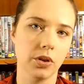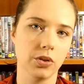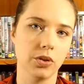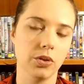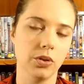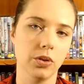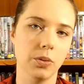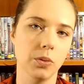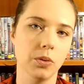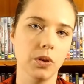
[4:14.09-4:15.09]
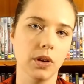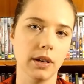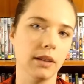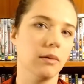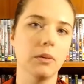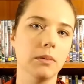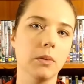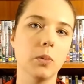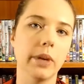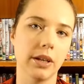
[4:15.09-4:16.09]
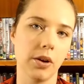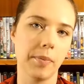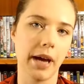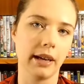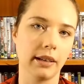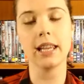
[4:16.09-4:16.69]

to win her back.